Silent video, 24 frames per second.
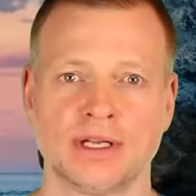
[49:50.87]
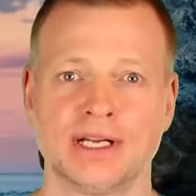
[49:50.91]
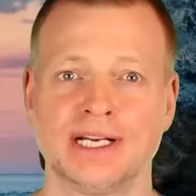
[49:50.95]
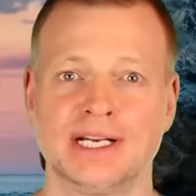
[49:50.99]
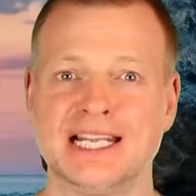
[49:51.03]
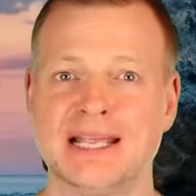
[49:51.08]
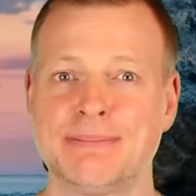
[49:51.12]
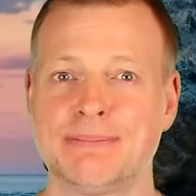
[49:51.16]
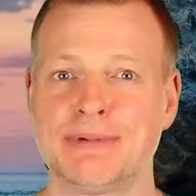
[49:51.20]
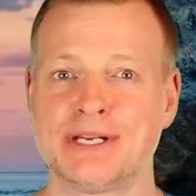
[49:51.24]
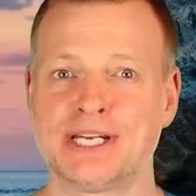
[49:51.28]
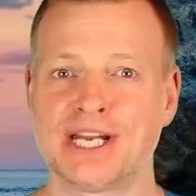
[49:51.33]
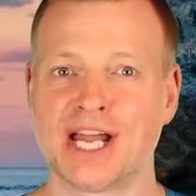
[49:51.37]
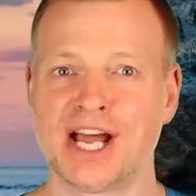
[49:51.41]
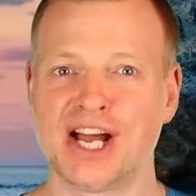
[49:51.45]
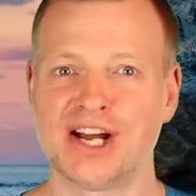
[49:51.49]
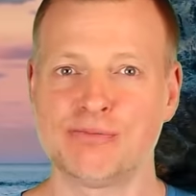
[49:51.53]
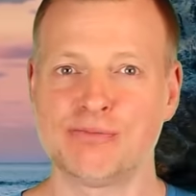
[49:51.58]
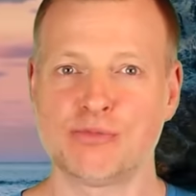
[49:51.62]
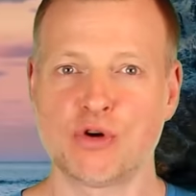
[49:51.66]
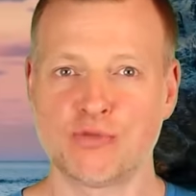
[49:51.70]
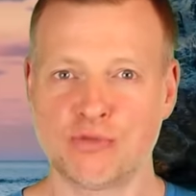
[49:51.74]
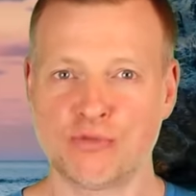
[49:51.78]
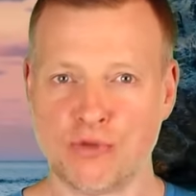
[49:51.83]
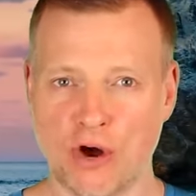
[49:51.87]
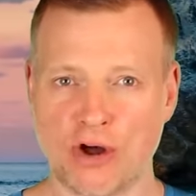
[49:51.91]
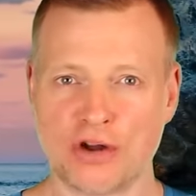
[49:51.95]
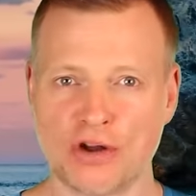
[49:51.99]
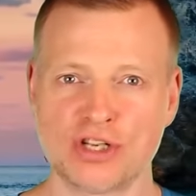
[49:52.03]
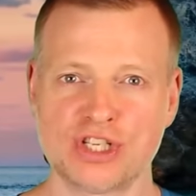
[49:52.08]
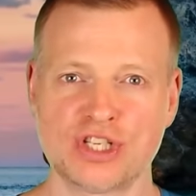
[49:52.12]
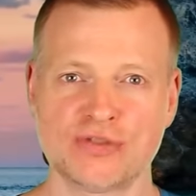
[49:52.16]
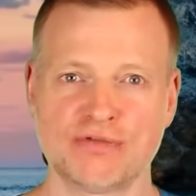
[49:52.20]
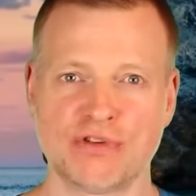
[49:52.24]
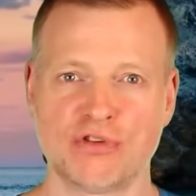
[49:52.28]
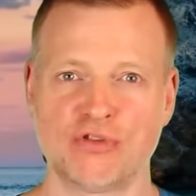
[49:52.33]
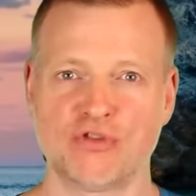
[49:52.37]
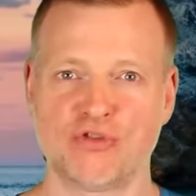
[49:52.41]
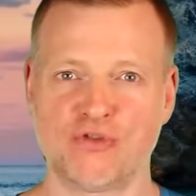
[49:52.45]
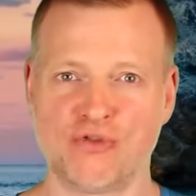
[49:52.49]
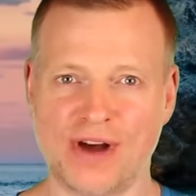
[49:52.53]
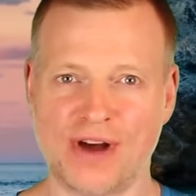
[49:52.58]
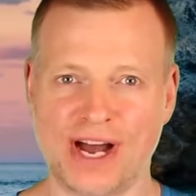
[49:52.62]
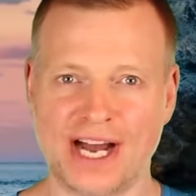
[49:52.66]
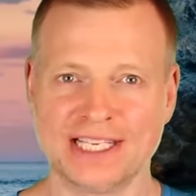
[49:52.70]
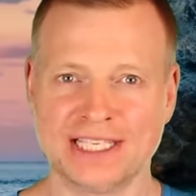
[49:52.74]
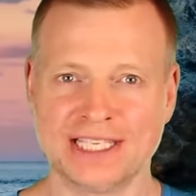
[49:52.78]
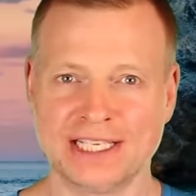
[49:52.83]
Let me now move on to the
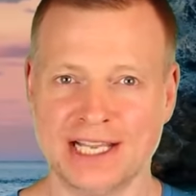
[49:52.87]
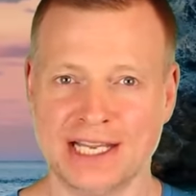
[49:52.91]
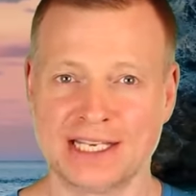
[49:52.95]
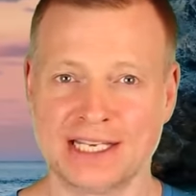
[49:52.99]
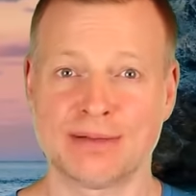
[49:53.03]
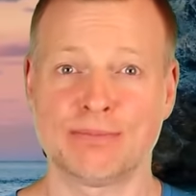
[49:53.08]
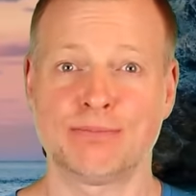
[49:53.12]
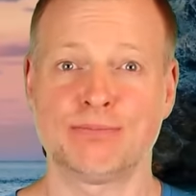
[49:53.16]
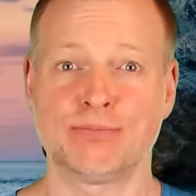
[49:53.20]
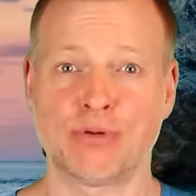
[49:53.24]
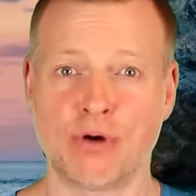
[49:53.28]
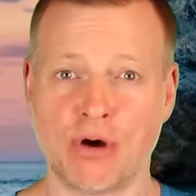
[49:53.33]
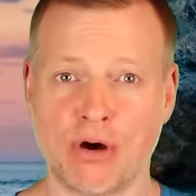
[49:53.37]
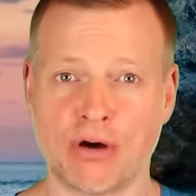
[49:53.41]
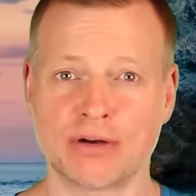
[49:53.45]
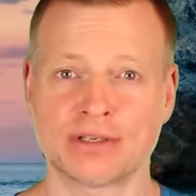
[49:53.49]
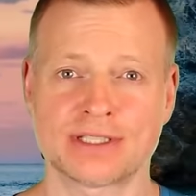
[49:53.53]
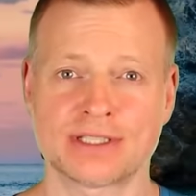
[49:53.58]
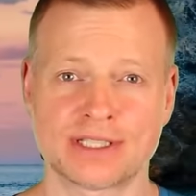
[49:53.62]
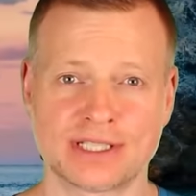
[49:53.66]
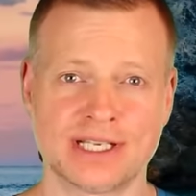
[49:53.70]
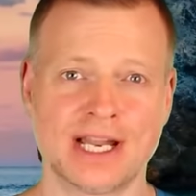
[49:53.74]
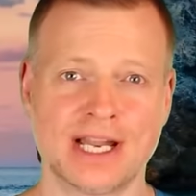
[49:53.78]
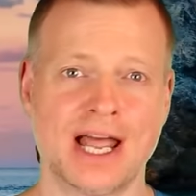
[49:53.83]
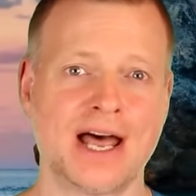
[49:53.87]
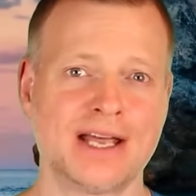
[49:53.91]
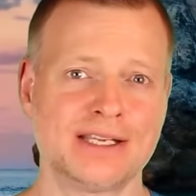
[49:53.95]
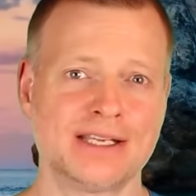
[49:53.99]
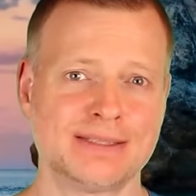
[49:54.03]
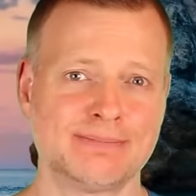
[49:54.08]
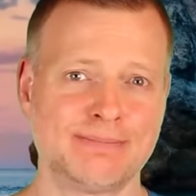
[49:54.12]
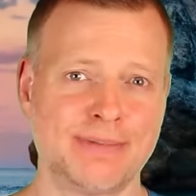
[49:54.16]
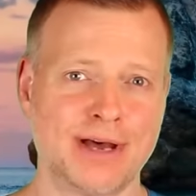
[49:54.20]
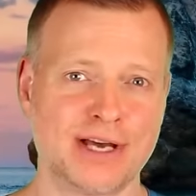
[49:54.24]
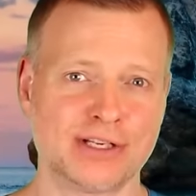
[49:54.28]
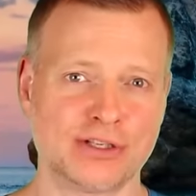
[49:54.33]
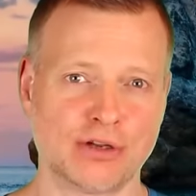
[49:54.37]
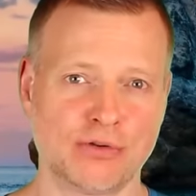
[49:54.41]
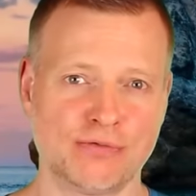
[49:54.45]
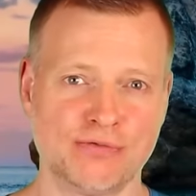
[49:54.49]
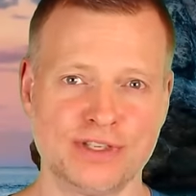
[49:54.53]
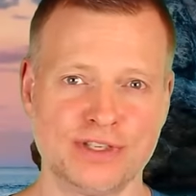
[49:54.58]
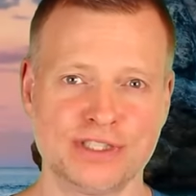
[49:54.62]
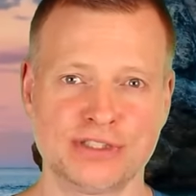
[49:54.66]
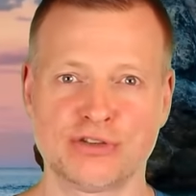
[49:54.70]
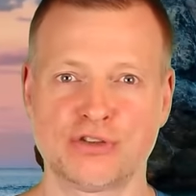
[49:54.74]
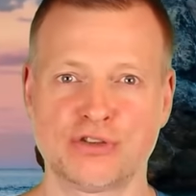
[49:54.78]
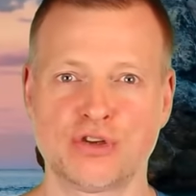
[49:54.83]
final and important last part of
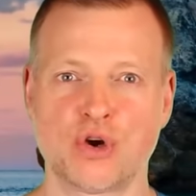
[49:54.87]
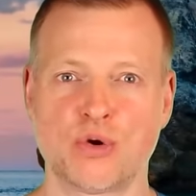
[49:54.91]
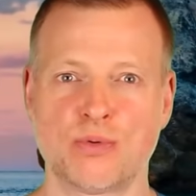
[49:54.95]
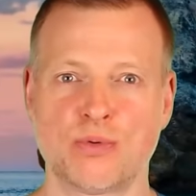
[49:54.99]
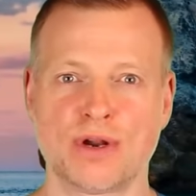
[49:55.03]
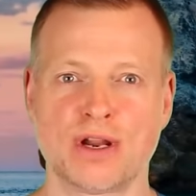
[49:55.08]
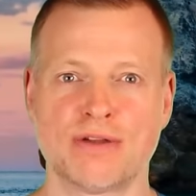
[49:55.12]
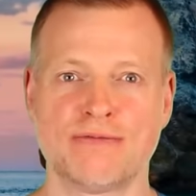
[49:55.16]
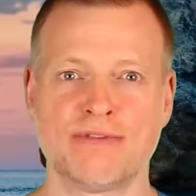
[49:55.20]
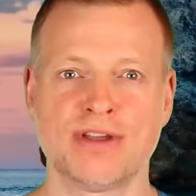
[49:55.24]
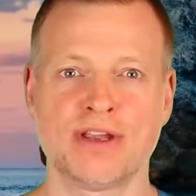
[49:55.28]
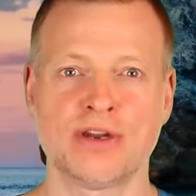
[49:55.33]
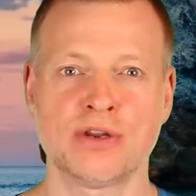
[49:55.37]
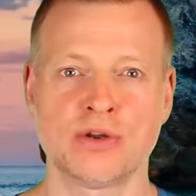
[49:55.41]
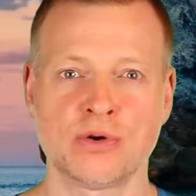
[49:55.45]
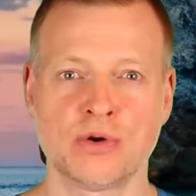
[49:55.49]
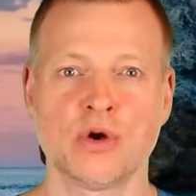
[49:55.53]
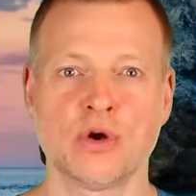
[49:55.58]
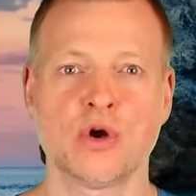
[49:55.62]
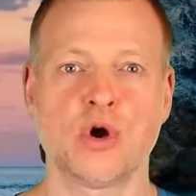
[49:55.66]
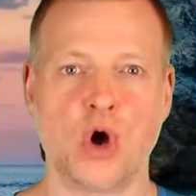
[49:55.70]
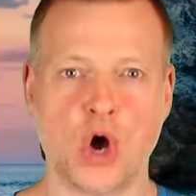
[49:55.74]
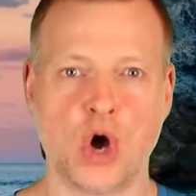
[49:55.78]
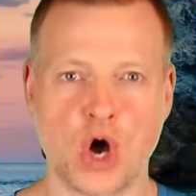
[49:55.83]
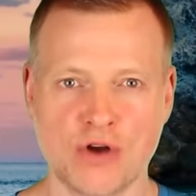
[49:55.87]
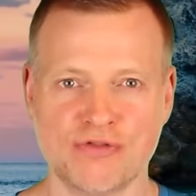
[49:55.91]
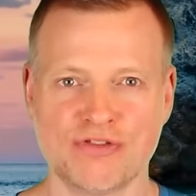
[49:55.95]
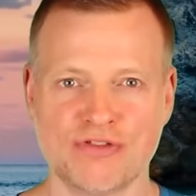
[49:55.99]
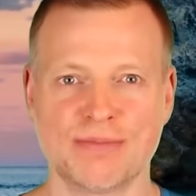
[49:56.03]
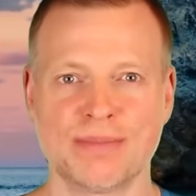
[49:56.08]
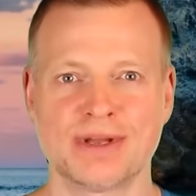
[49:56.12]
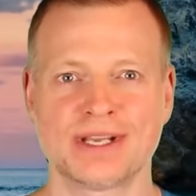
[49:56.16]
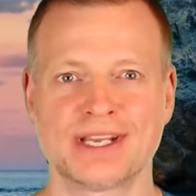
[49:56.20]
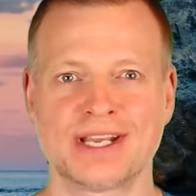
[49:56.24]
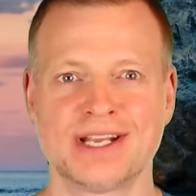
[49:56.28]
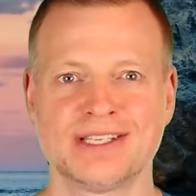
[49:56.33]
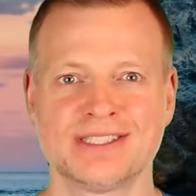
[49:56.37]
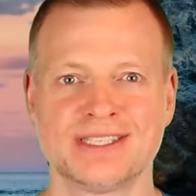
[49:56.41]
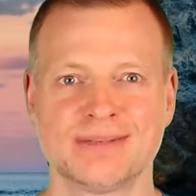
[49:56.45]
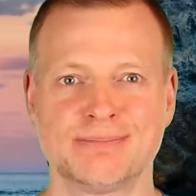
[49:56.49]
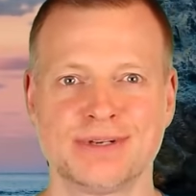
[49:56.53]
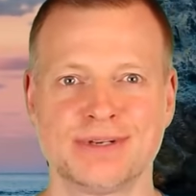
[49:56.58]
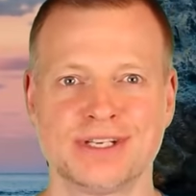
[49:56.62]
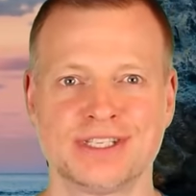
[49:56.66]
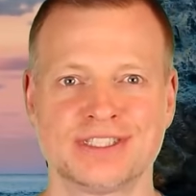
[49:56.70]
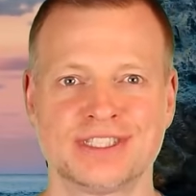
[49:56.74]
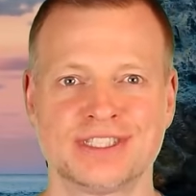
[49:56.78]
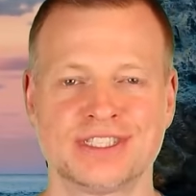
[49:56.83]
this tutorial video on the McKinsey
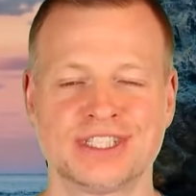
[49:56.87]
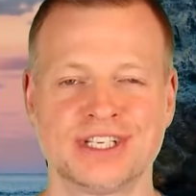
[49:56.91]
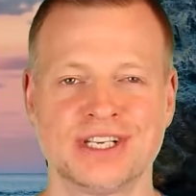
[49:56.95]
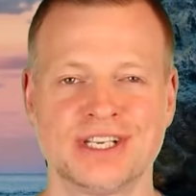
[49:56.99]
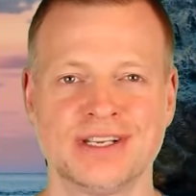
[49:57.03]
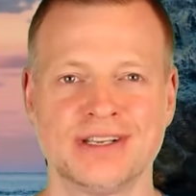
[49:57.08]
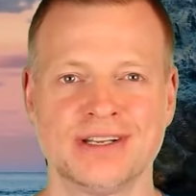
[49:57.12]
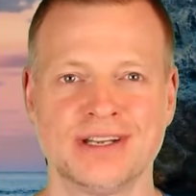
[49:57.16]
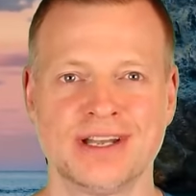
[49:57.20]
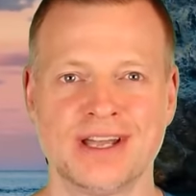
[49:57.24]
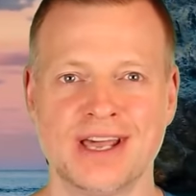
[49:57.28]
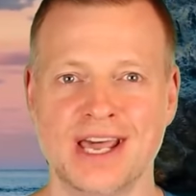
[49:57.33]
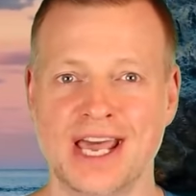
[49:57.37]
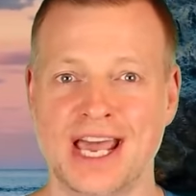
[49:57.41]
P S G,